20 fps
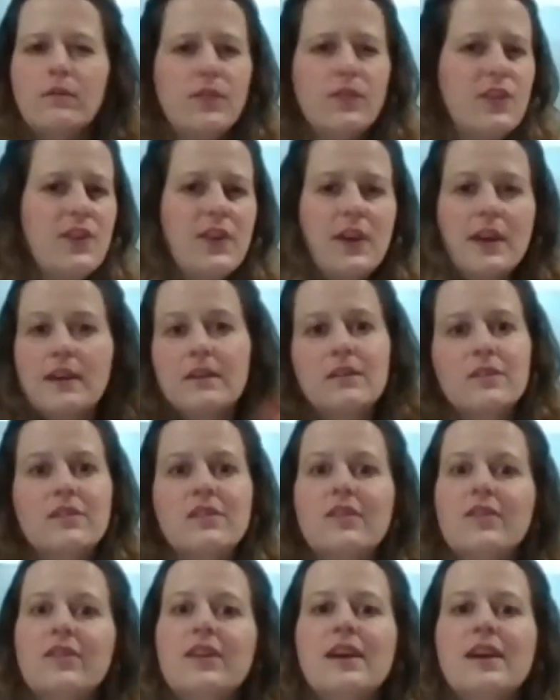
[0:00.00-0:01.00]
things
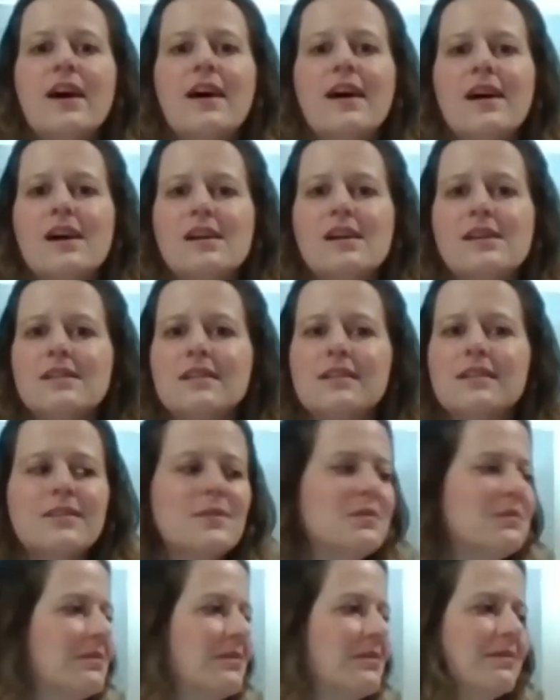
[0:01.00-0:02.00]
in the air,
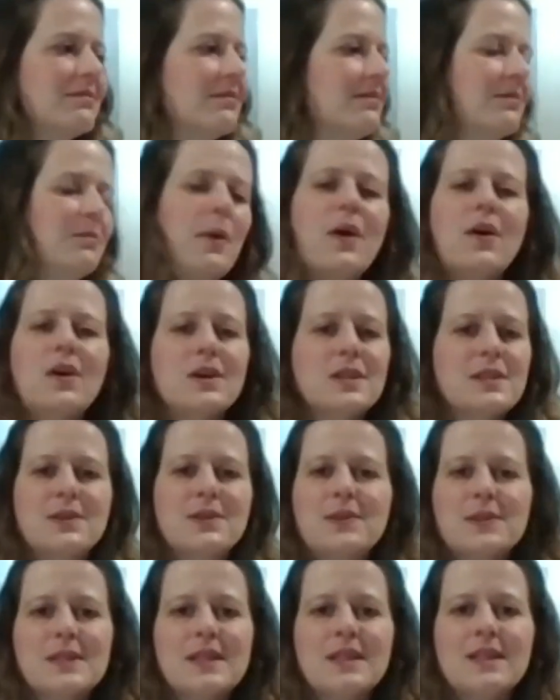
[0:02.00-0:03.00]

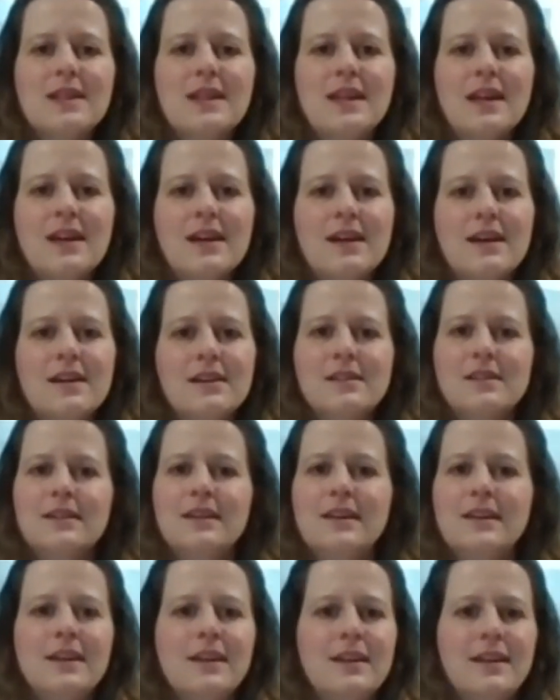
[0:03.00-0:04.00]
particles in the air,
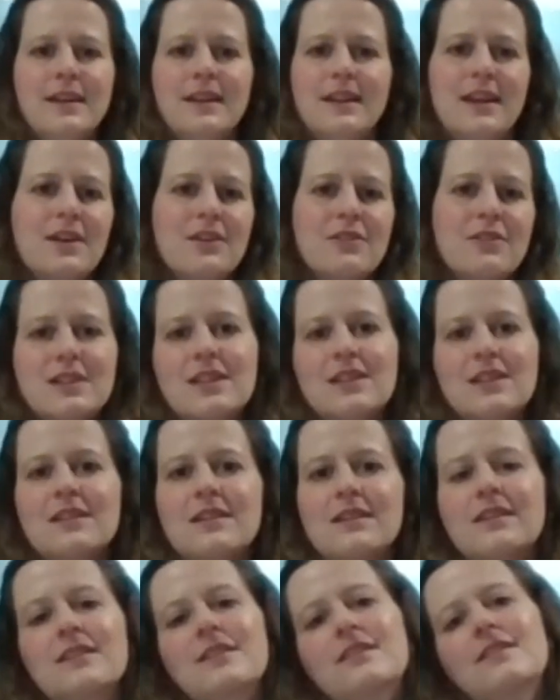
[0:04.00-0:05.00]

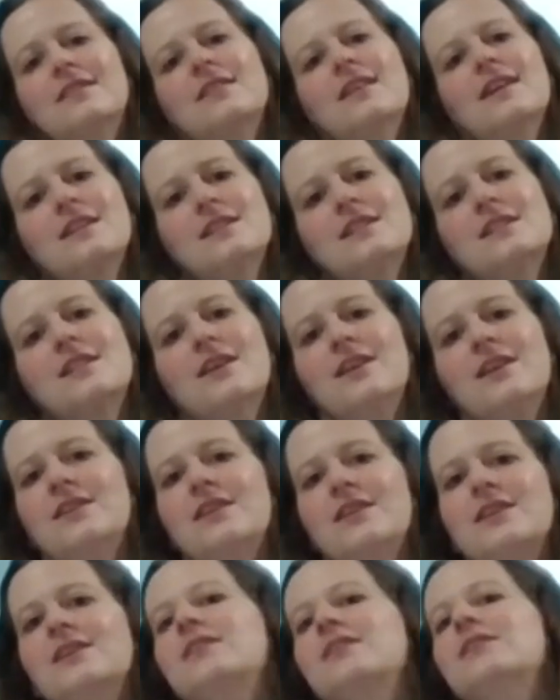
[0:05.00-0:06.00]
irritants, and say
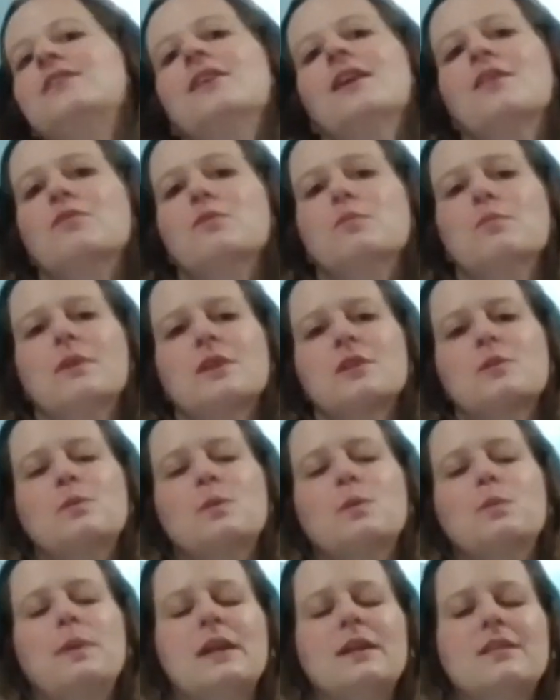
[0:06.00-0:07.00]
that you have a much
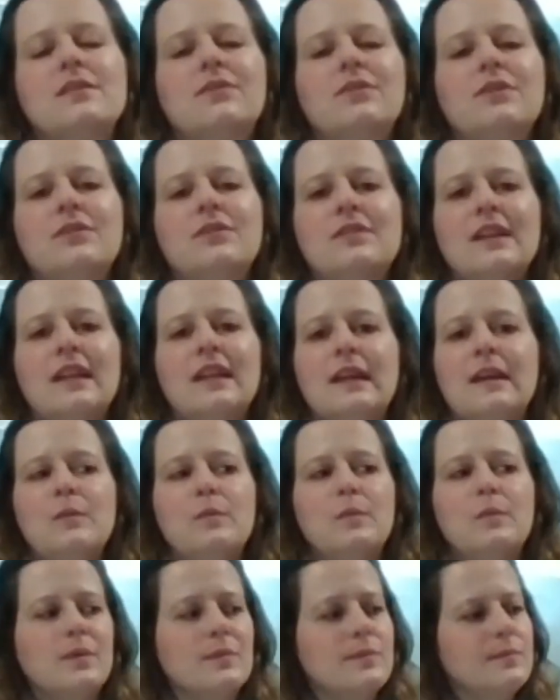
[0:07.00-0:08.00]
more peaceful sleep.
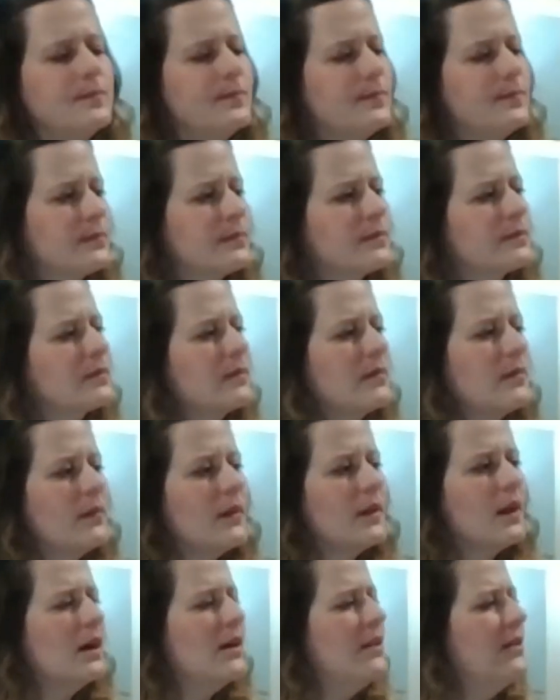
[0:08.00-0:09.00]

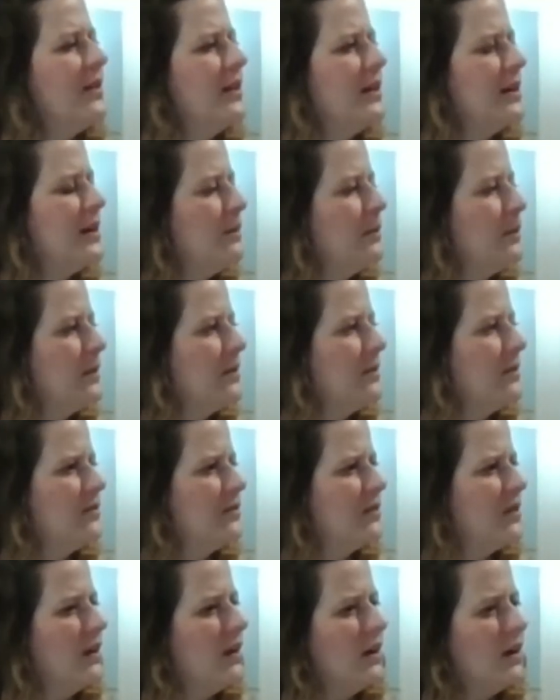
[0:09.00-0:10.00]
I think it
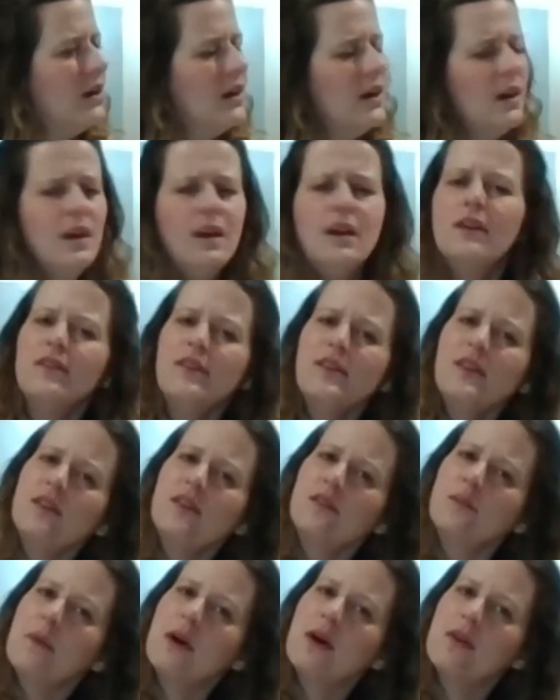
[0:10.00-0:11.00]
was, is it
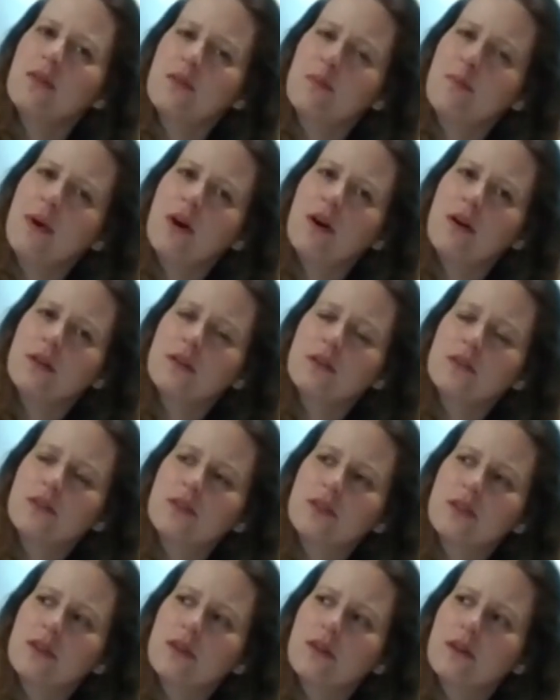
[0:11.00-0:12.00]
this month,
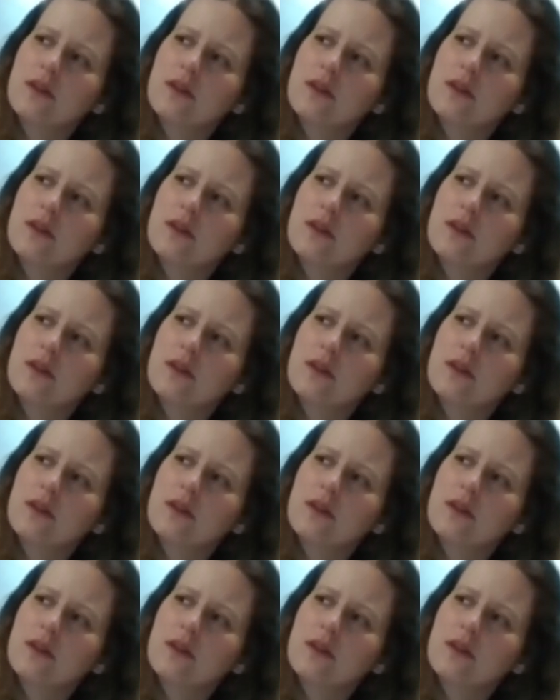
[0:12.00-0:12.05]
March?